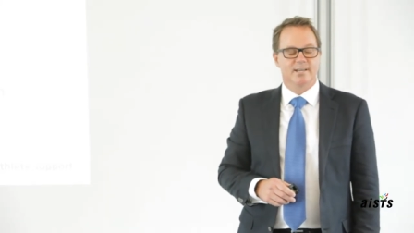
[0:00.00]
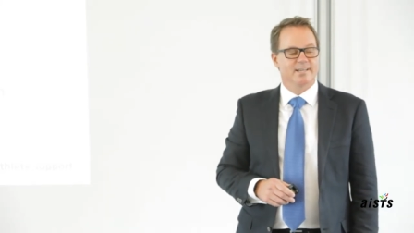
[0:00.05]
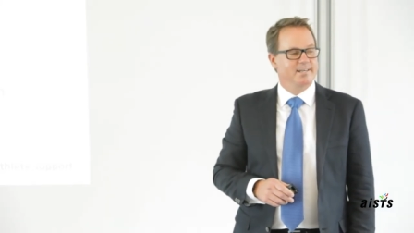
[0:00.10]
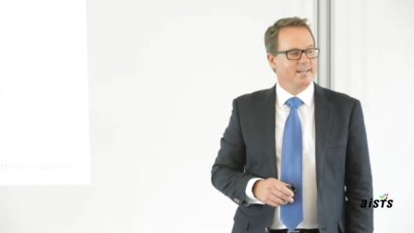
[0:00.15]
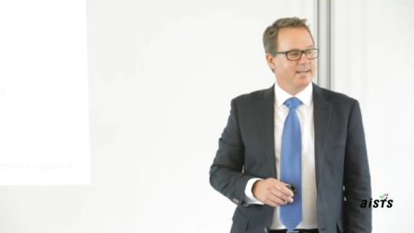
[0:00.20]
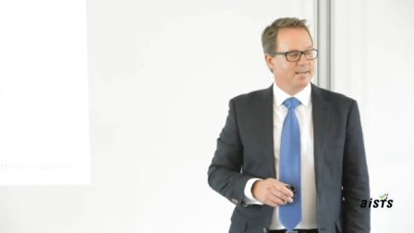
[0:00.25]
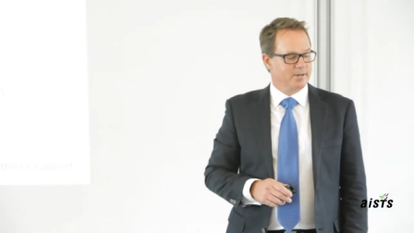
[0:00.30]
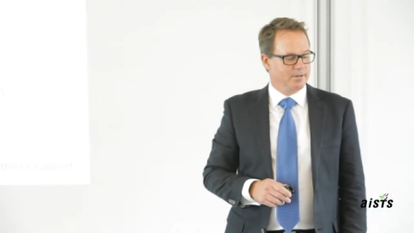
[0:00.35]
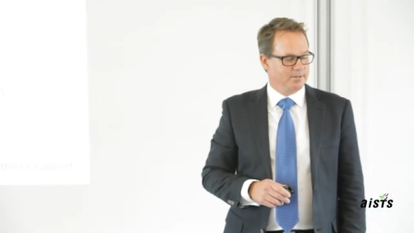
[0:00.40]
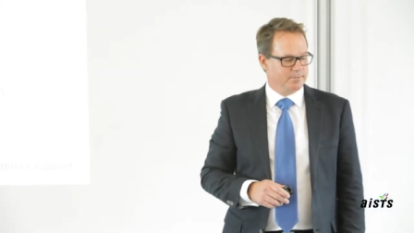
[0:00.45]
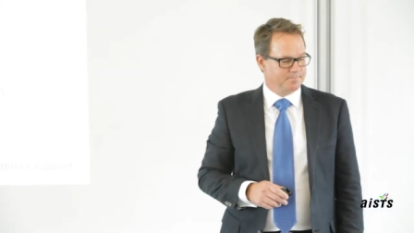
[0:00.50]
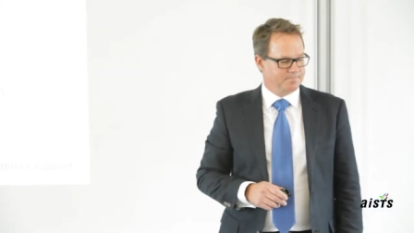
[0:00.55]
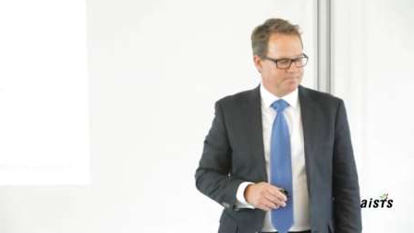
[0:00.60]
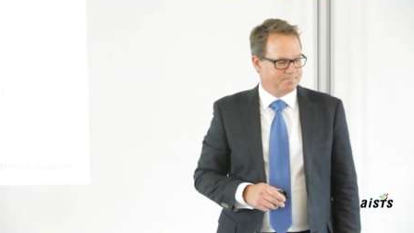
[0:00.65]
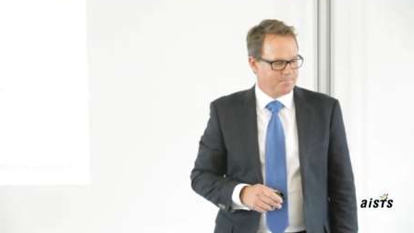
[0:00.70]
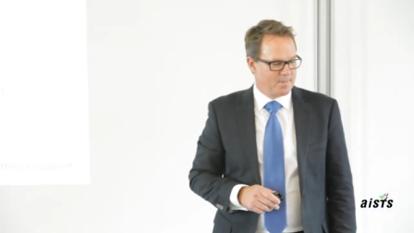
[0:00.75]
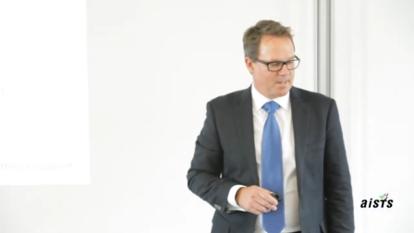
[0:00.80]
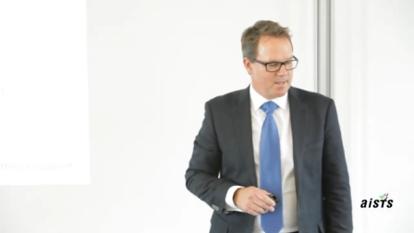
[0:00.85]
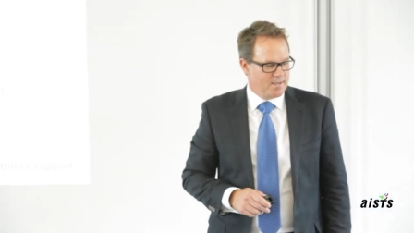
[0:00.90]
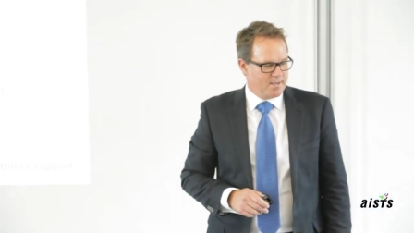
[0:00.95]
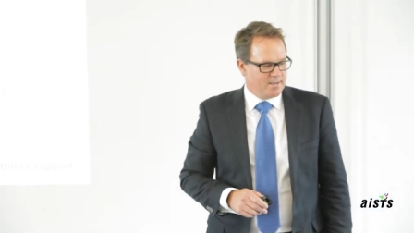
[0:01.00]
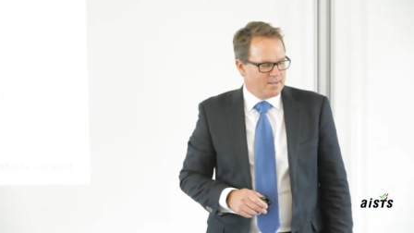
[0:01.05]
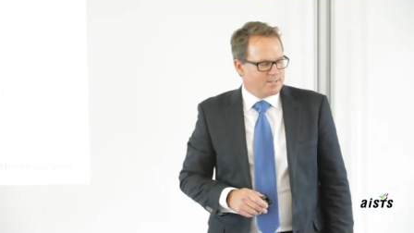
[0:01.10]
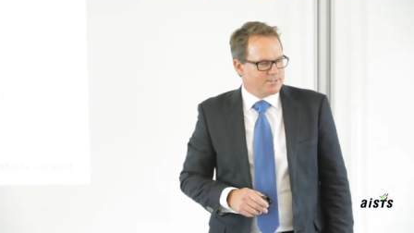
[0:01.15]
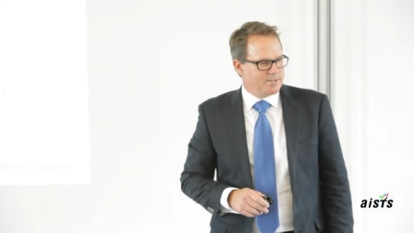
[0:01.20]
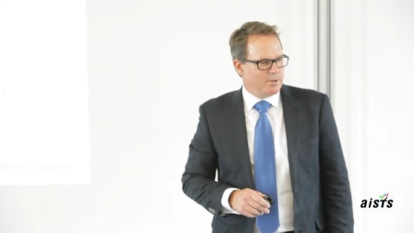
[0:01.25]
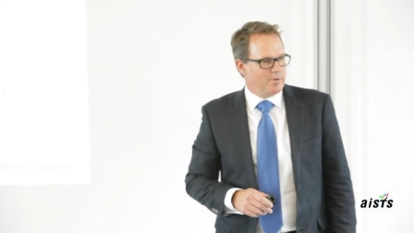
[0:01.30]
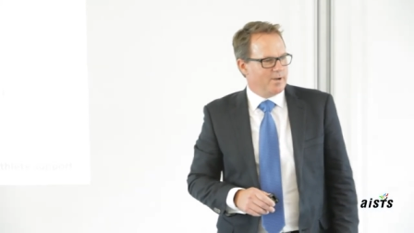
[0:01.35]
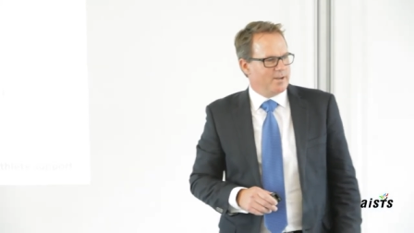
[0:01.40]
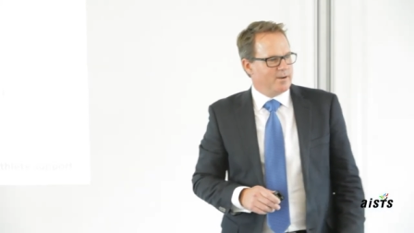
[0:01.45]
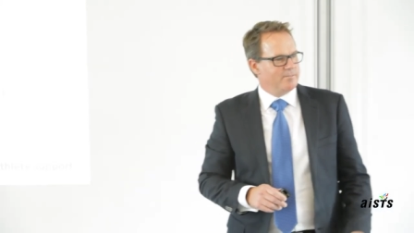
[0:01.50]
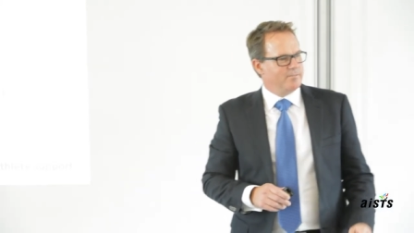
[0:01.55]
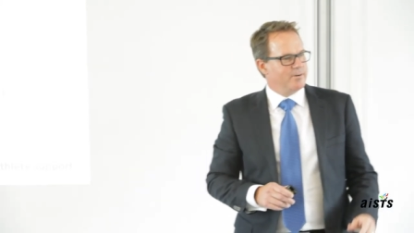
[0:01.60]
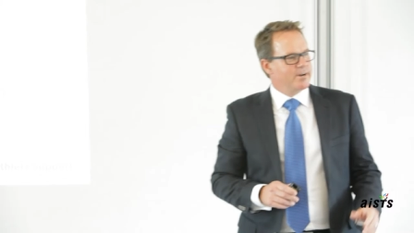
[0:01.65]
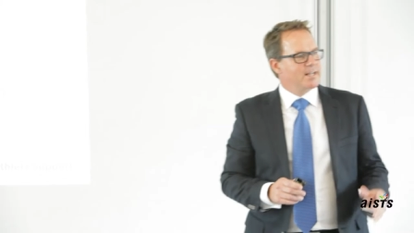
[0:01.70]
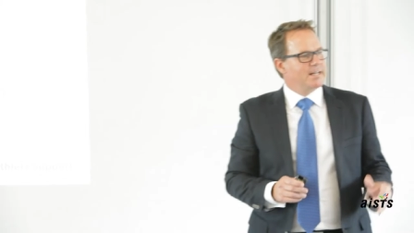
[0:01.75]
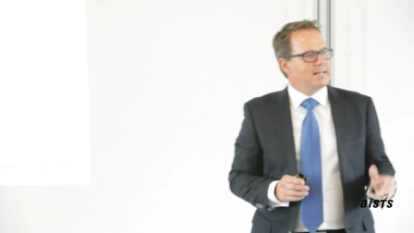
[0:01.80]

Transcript: Adecco. So we had a very